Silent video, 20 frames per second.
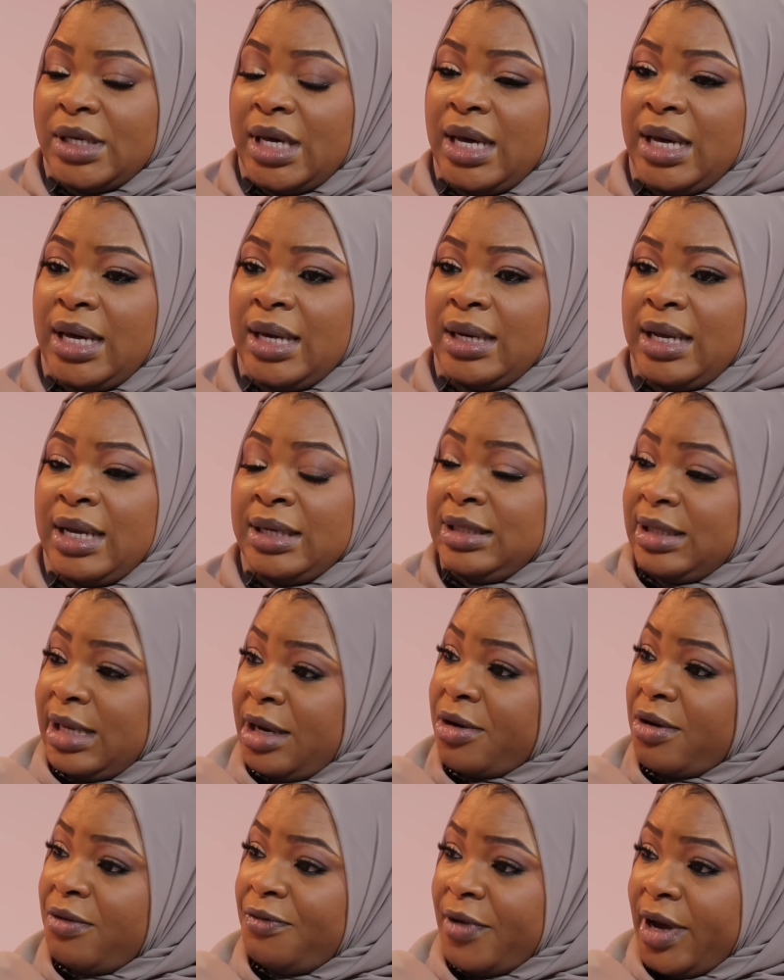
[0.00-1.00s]
and
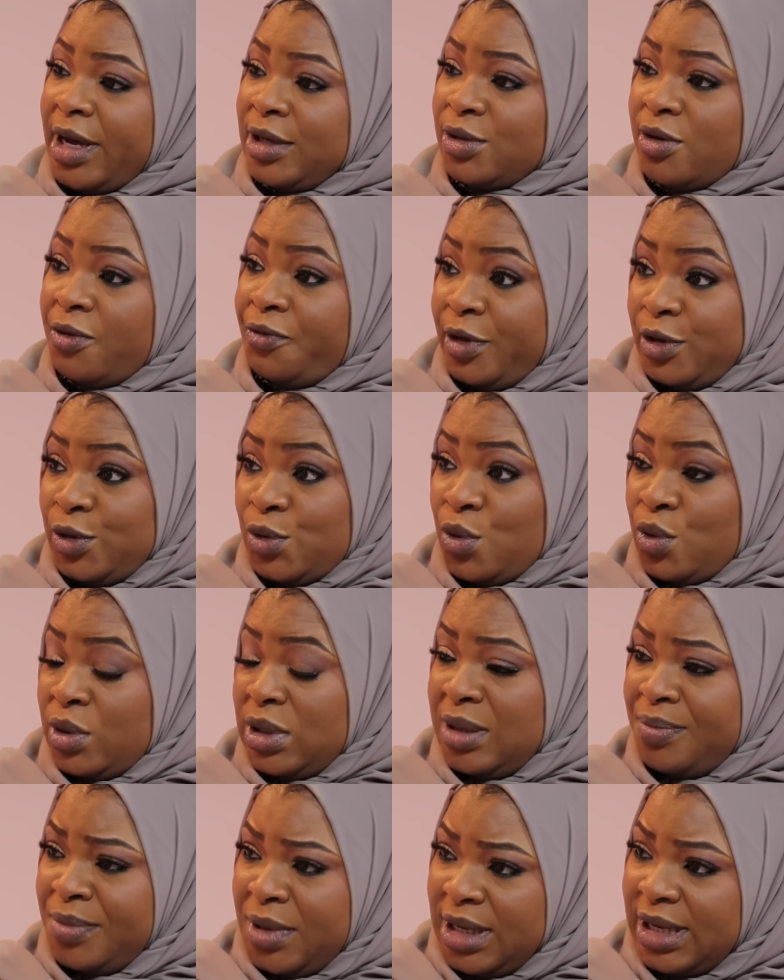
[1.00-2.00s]
sacrifice of his
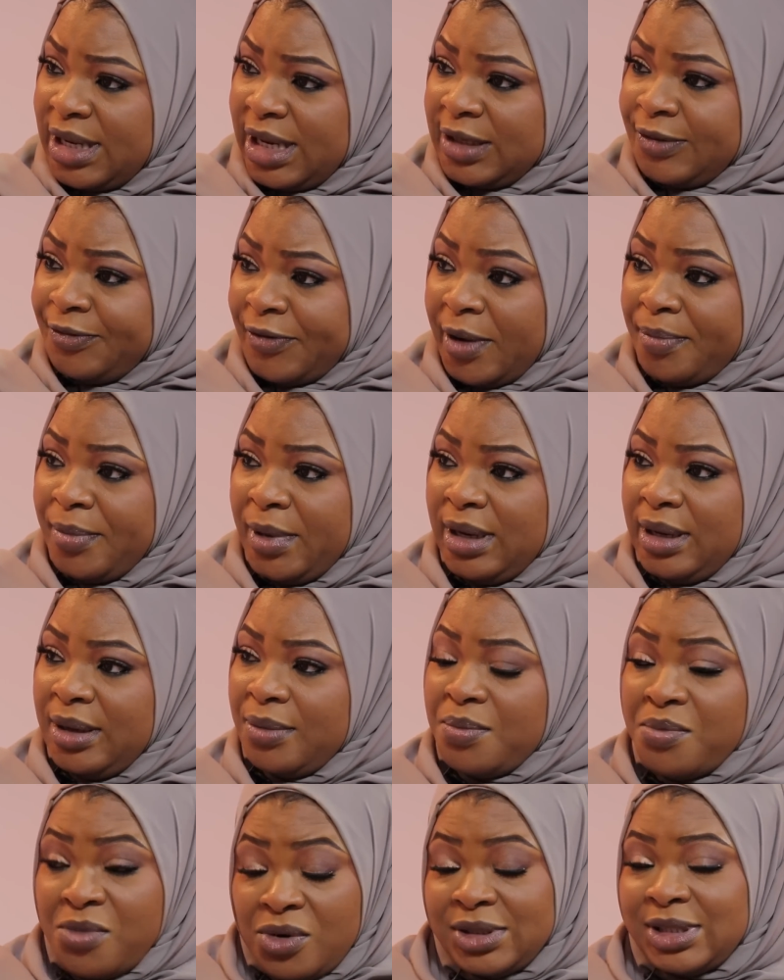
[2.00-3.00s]
own immediate
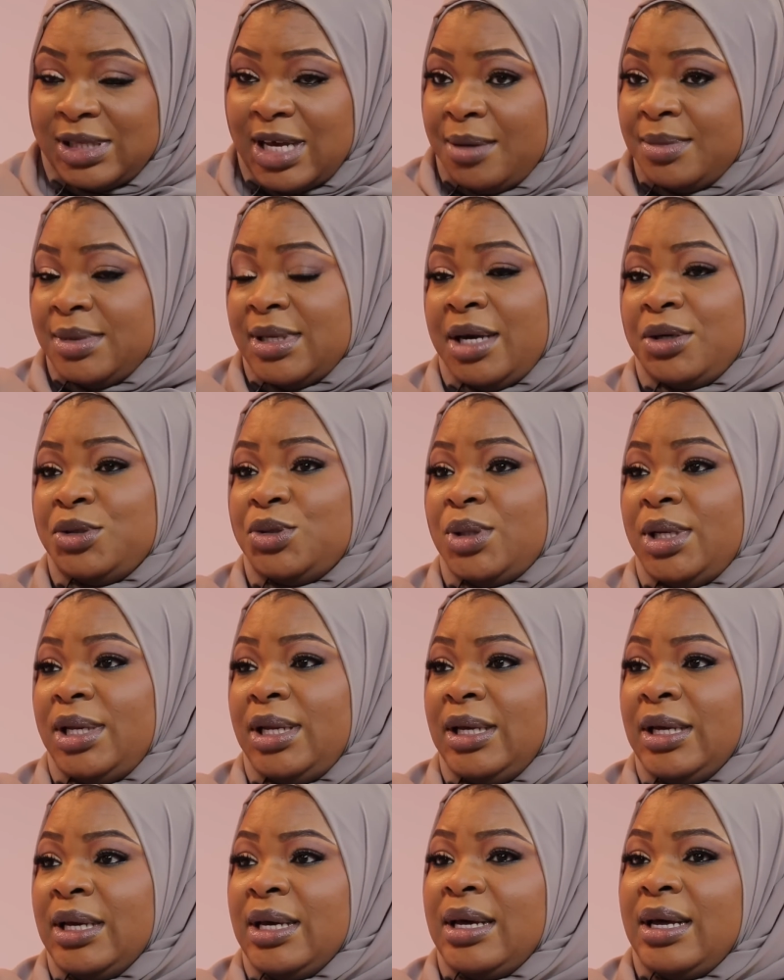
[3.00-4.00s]
family, most times
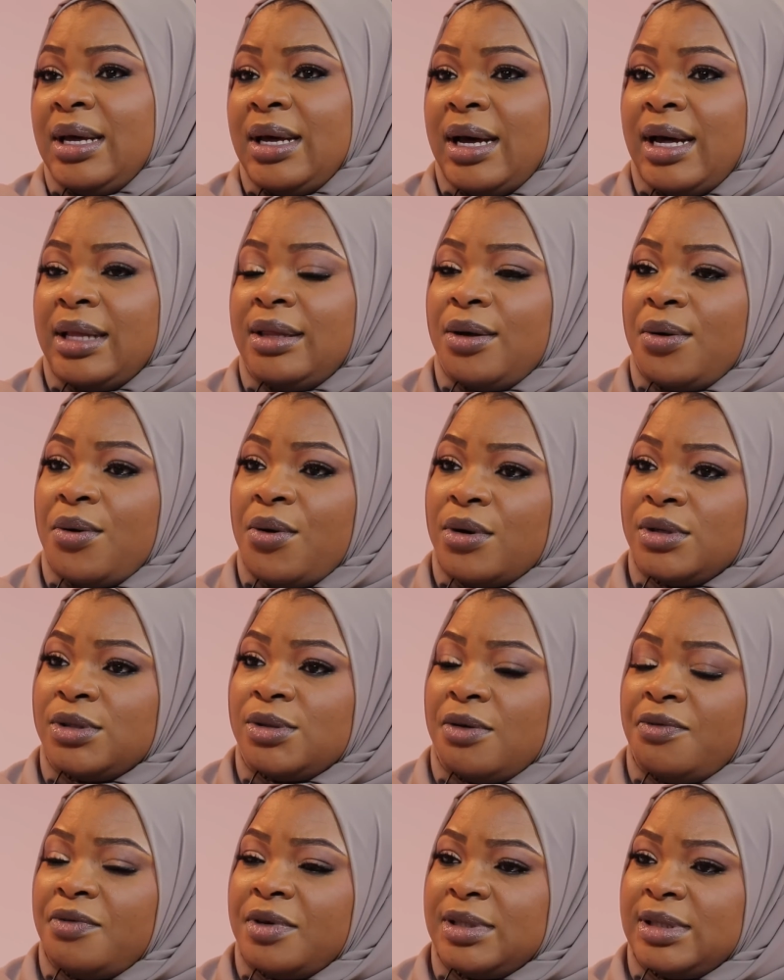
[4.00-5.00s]
actually at the
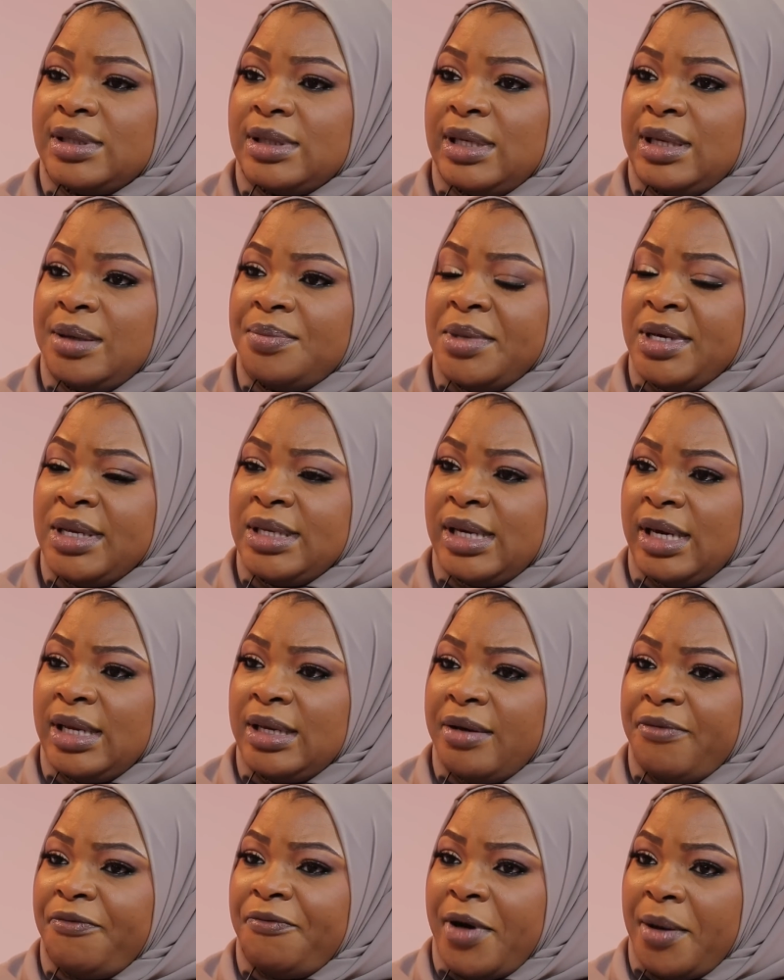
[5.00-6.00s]
cost of his
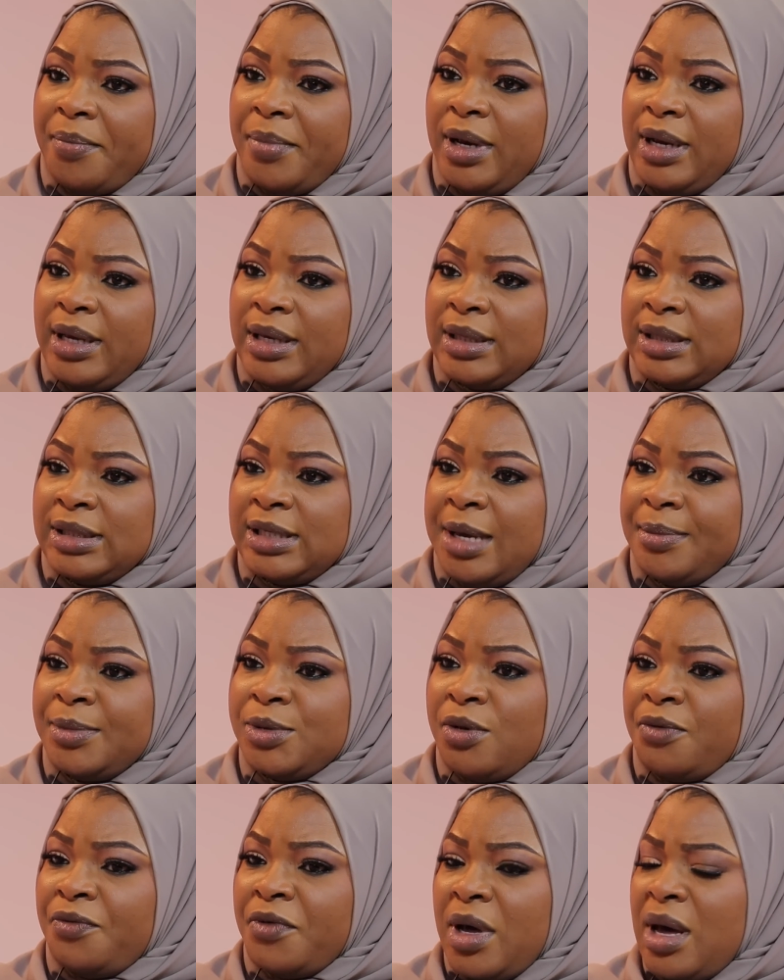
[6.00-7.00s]
immediate family in
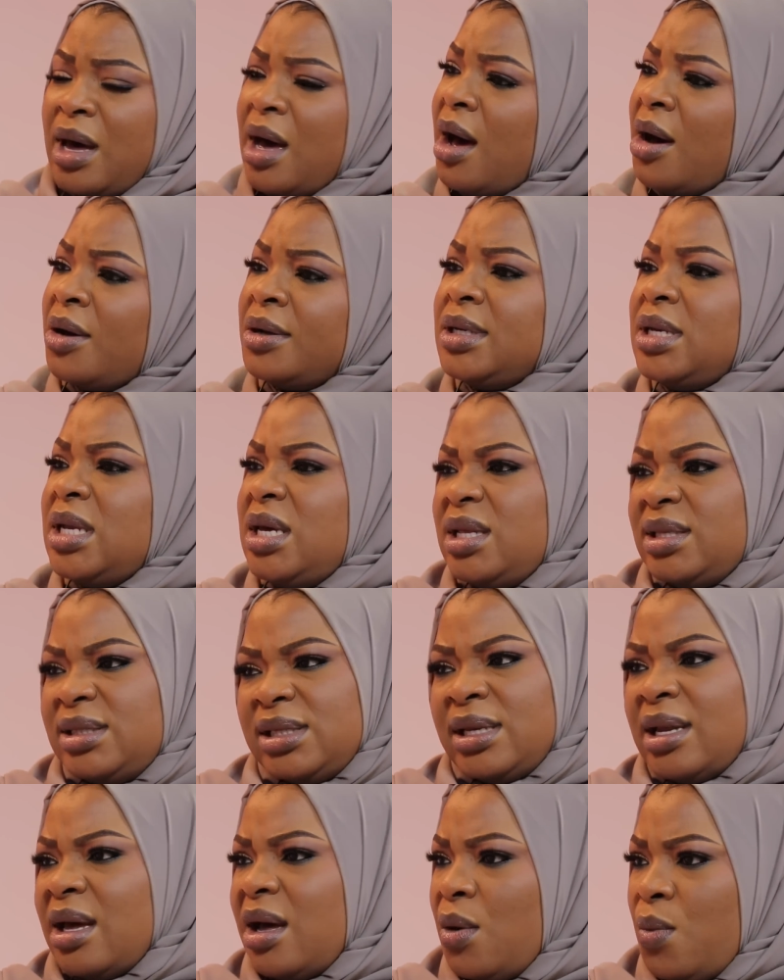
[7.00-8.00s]
terms of our needs
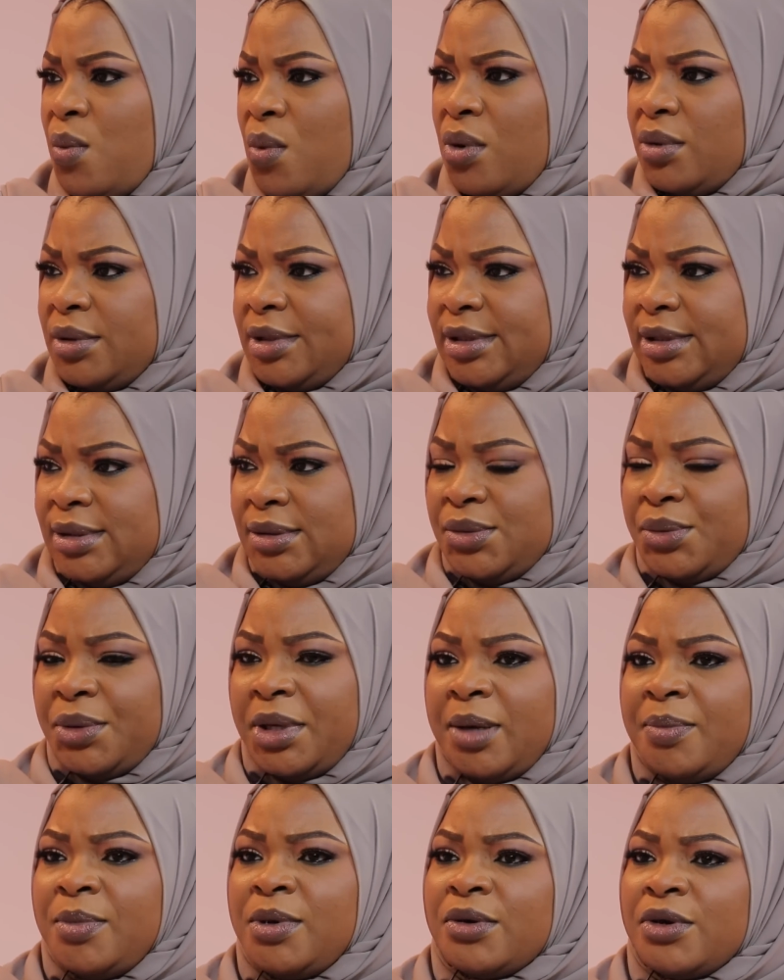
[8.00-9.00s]
and our wants,
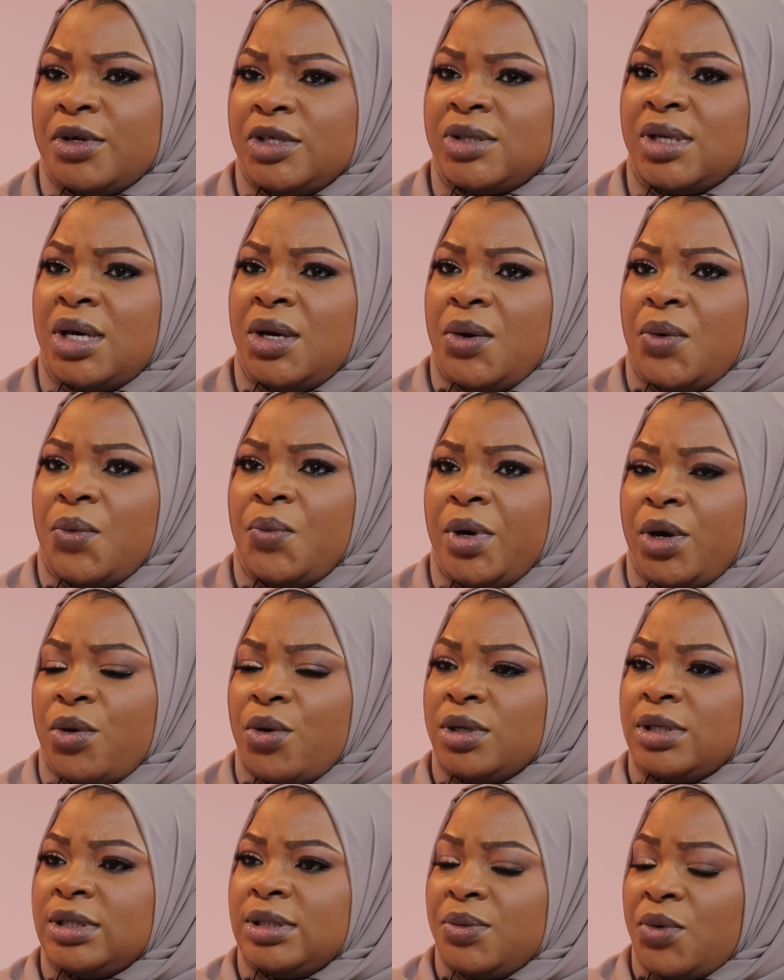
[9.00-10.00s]
okay, because we
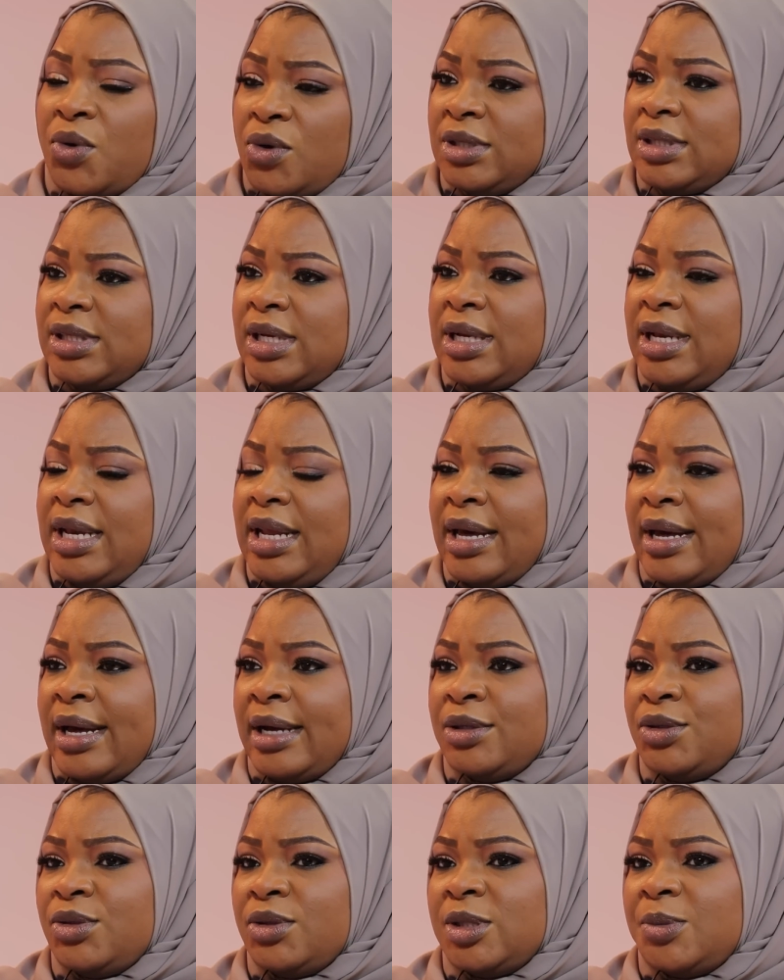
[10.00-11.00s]
constantly
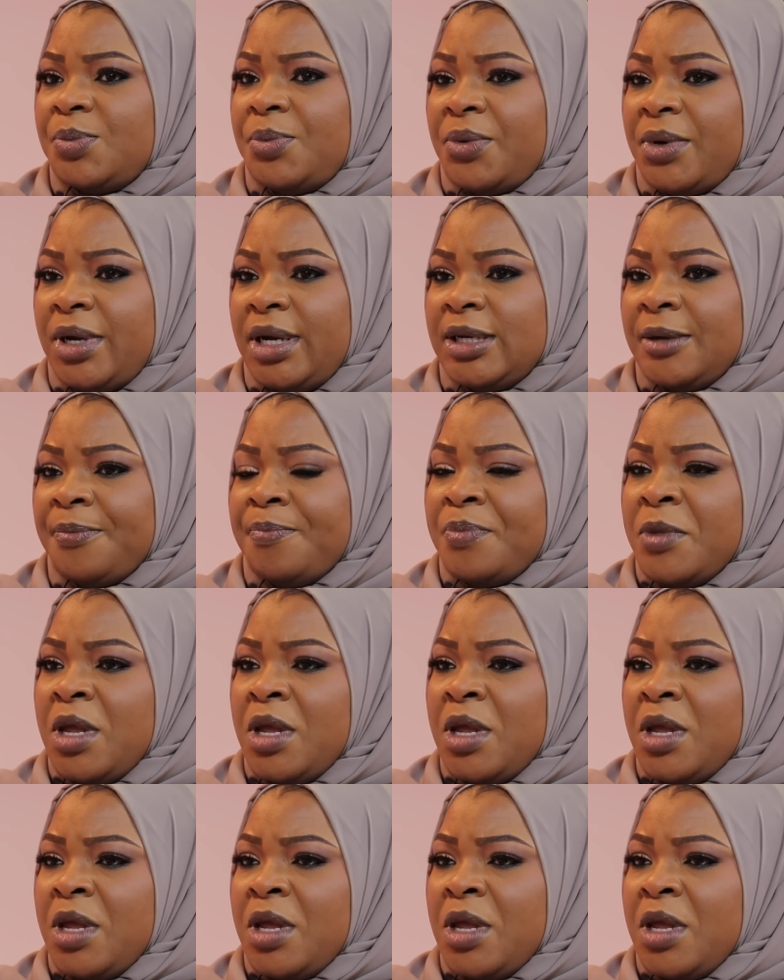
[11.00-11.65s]
had to spread.